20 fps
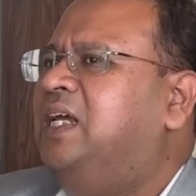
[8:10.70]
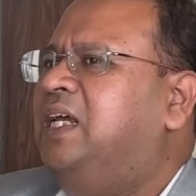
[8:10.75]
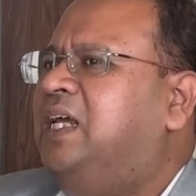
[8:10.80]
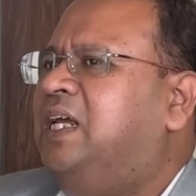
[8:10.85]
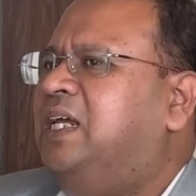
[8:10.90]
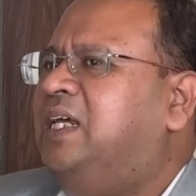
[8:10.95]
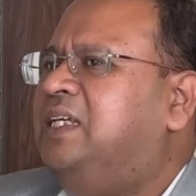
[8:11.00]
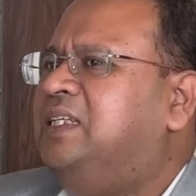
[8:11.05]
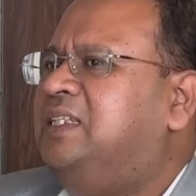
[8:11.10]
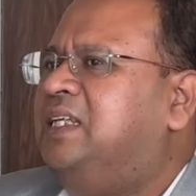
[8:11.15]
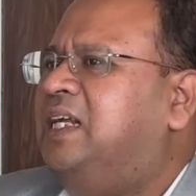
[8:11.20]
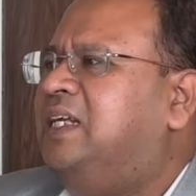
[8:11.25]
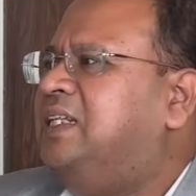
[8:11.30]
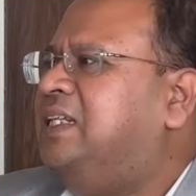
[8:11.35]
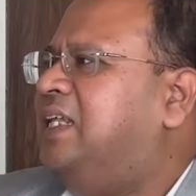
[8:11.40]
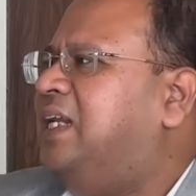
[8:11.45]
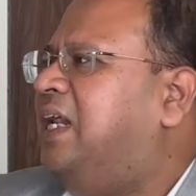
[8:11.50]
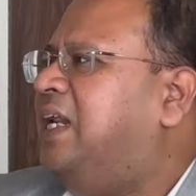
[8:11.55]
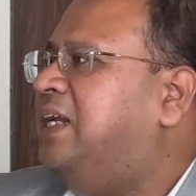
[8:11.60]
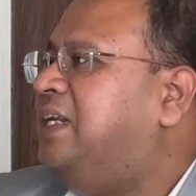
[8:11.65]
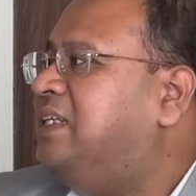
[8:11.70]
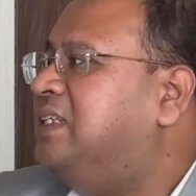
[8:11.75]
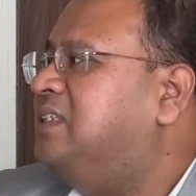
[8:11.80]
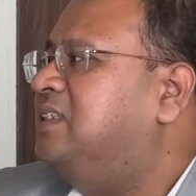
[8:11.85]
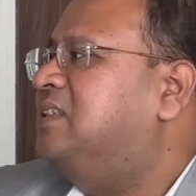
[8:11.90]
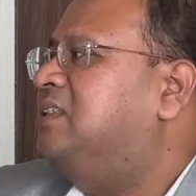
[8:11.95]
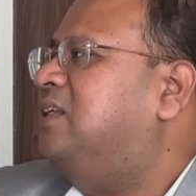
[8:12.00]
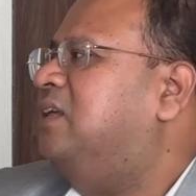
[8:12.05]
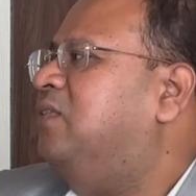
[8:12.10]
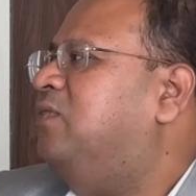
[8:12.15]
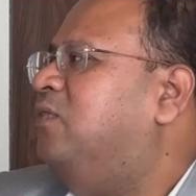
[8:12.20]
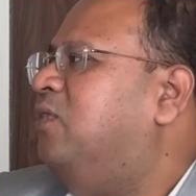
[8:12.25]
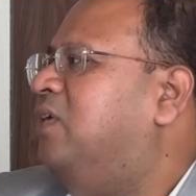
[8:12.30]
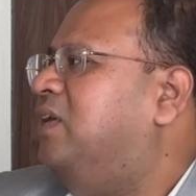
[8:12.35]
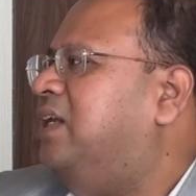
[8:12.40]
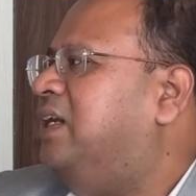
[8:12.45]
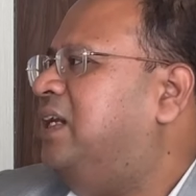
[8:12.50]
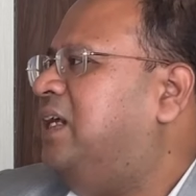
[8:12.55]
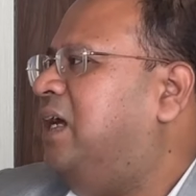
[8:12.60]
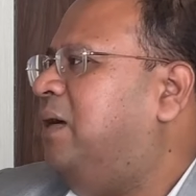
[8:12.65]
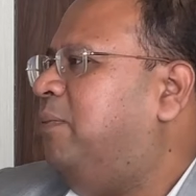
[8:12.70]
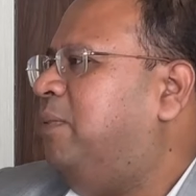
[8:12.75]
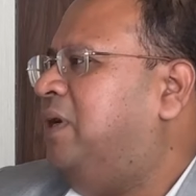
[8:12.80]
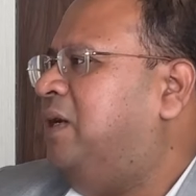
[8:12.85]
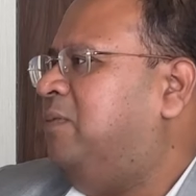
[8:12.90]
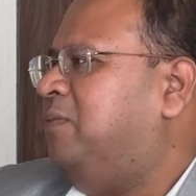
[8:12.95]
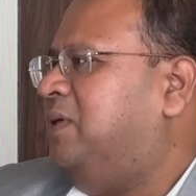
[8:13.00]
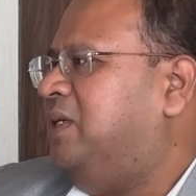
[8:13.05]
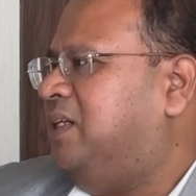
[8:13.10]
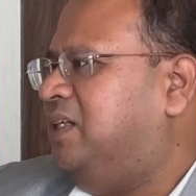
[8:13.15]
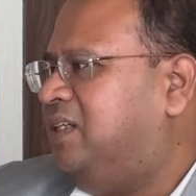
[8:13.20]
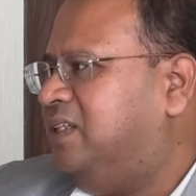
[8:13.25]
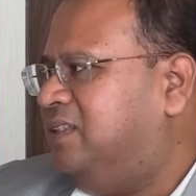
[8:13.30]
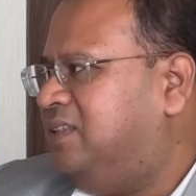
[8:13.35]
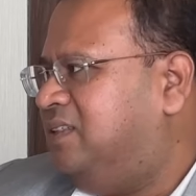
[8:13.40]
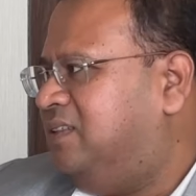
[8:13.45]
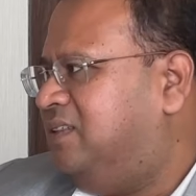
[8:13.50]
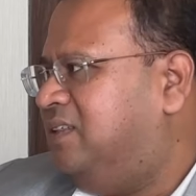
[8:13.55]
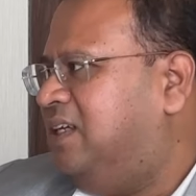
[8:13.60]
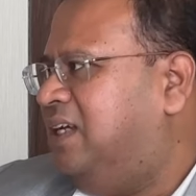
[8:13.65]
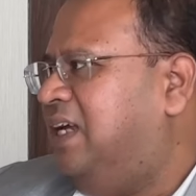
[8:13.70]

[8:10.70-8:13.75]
is that there are risks involved in capital markets.